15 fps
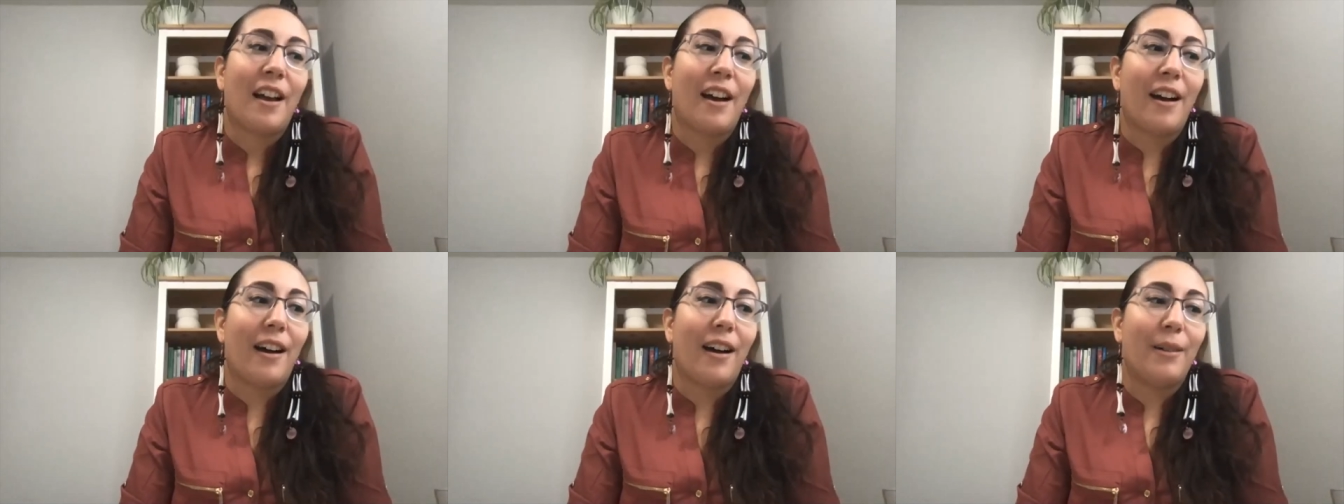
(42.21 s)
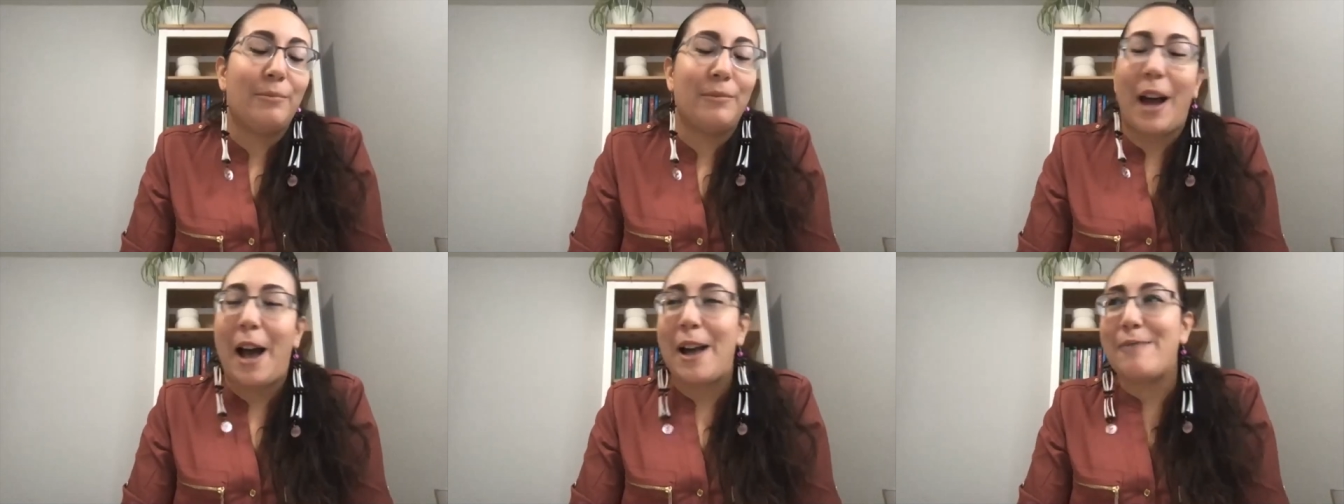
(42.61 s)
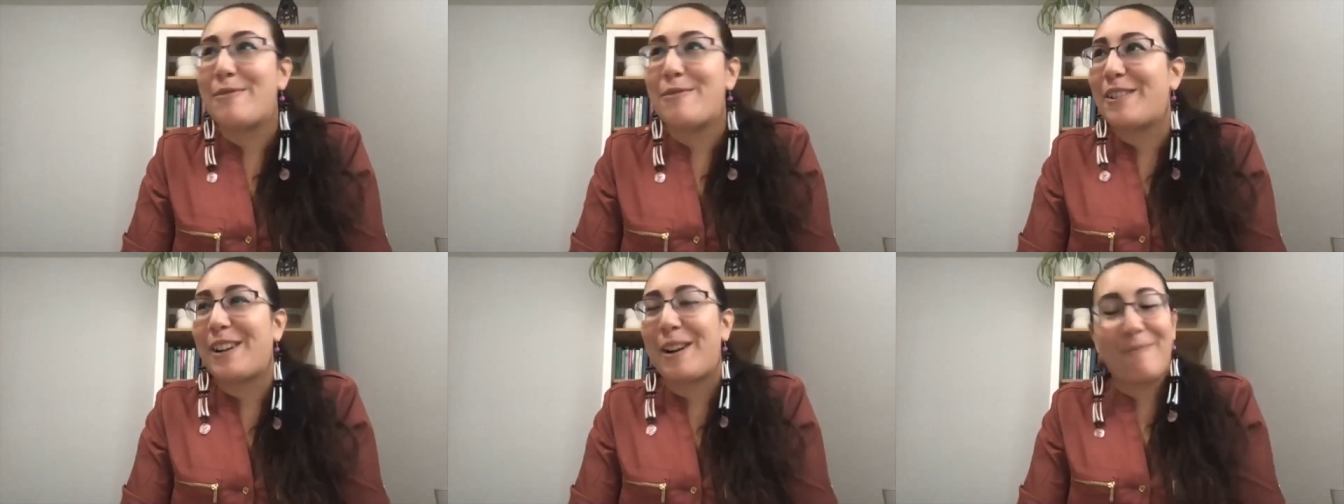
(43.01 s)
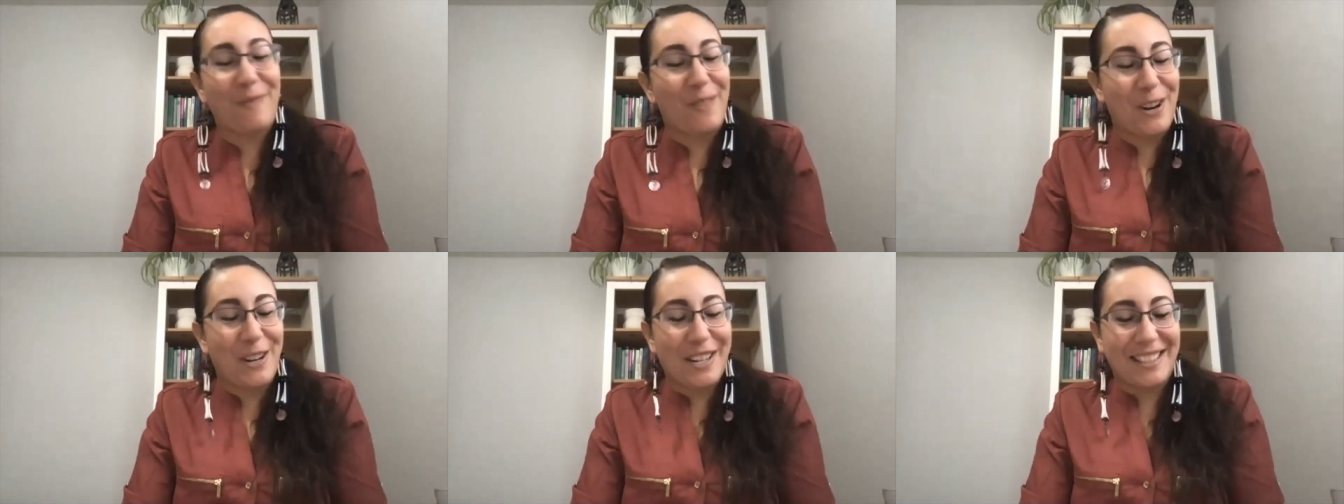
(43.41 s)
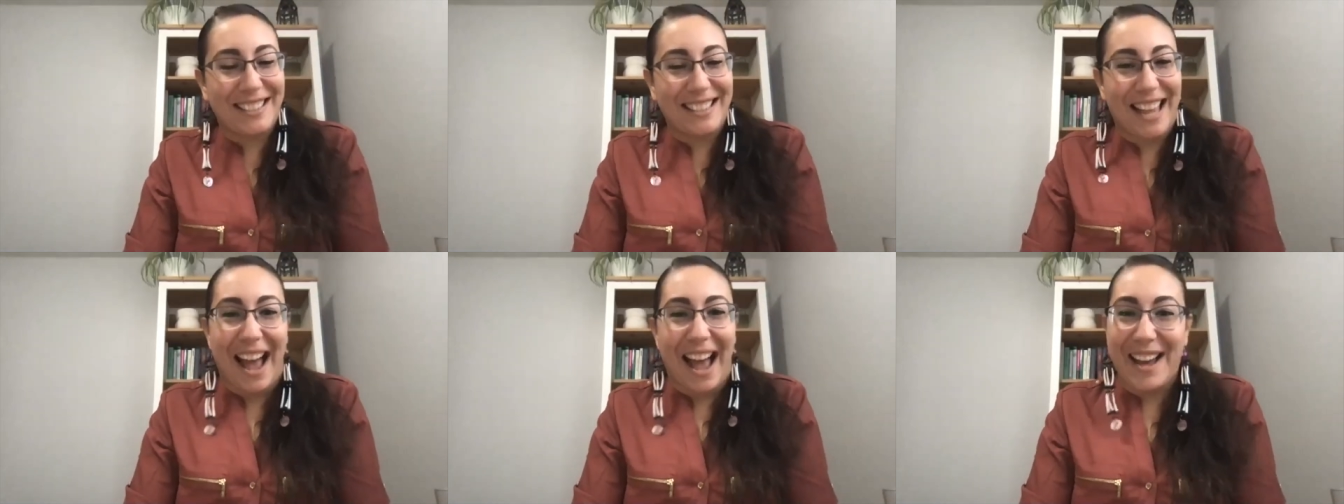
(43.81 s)
Um, I will come forward and
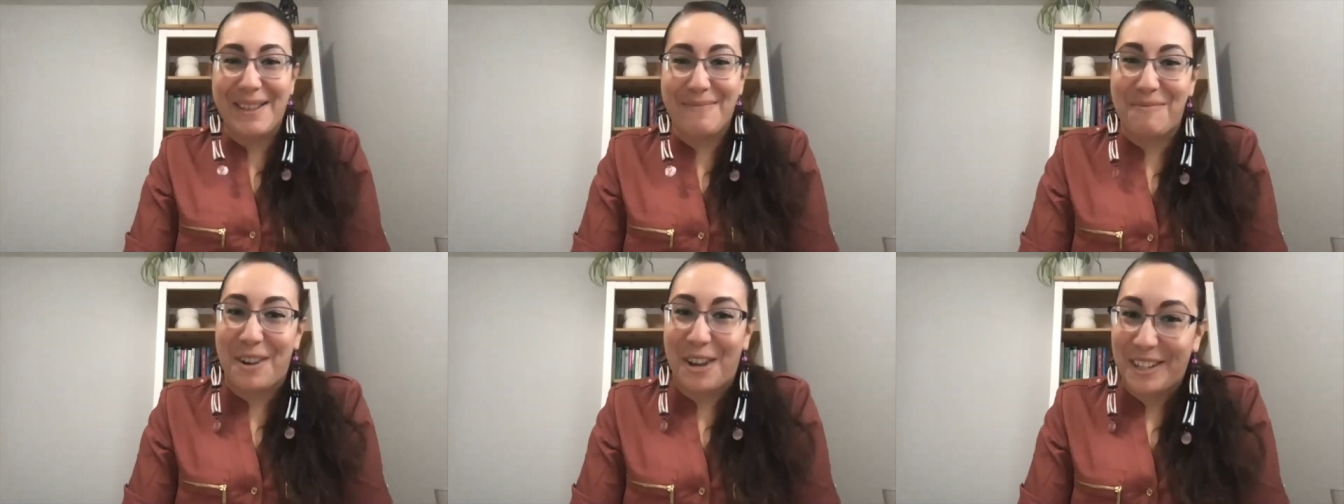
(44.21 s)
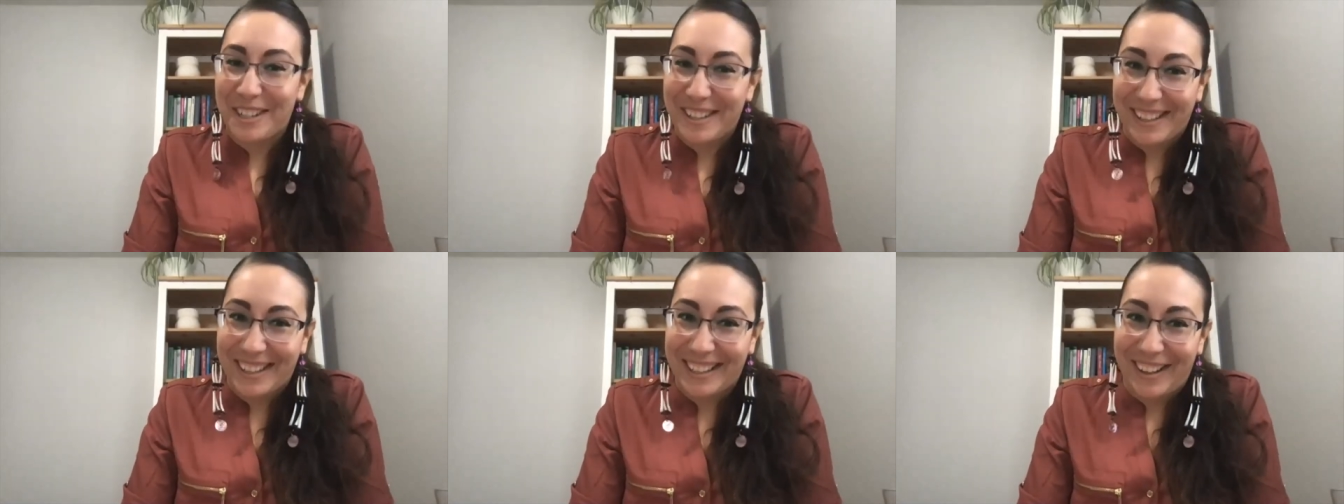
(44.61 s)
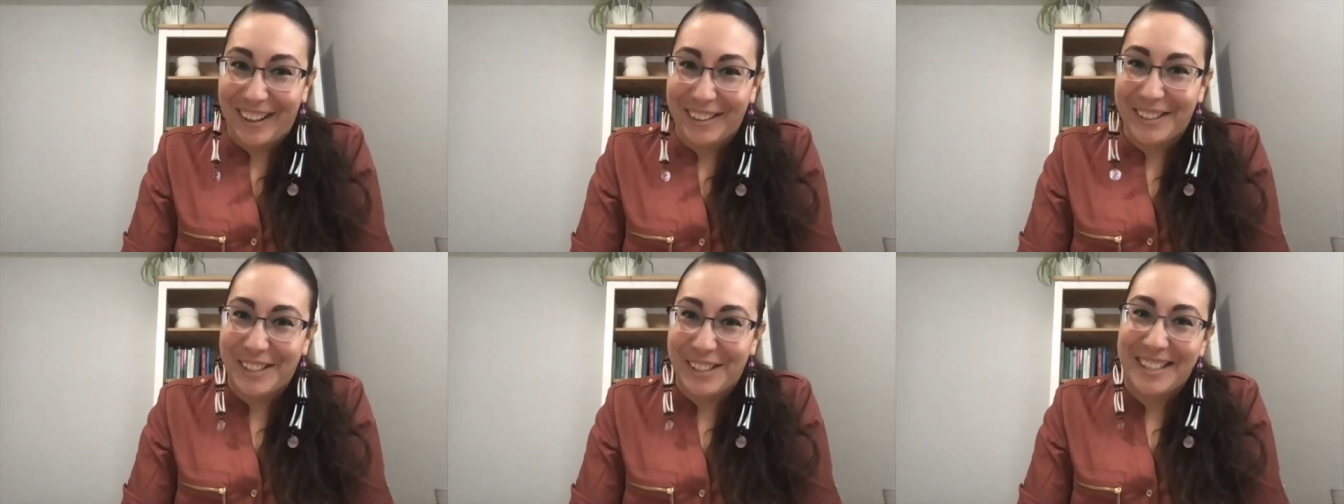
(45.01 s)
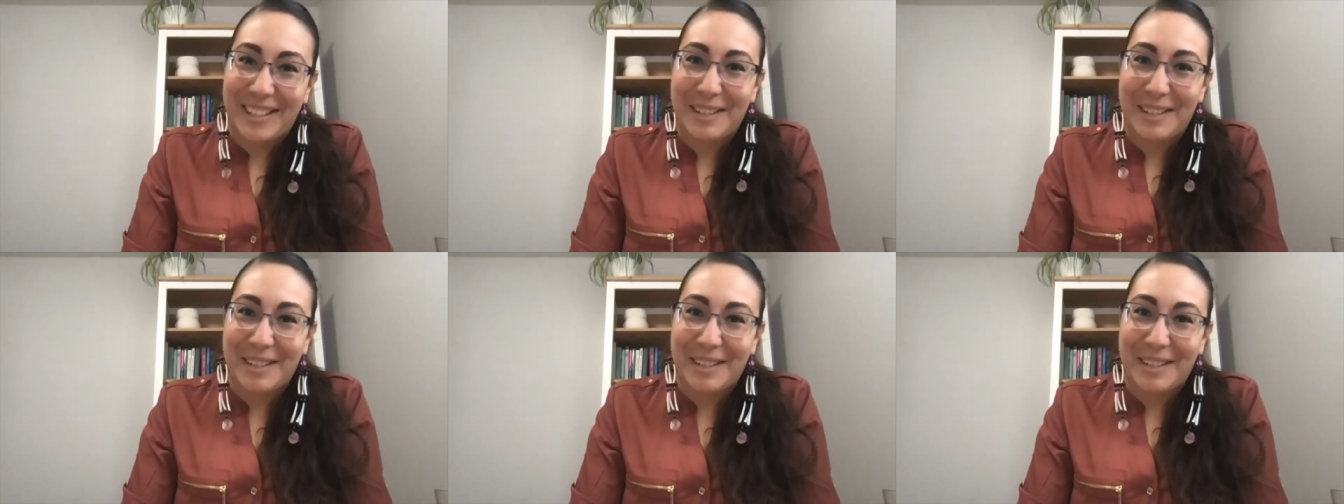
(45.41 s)
say I am not an archaeologist.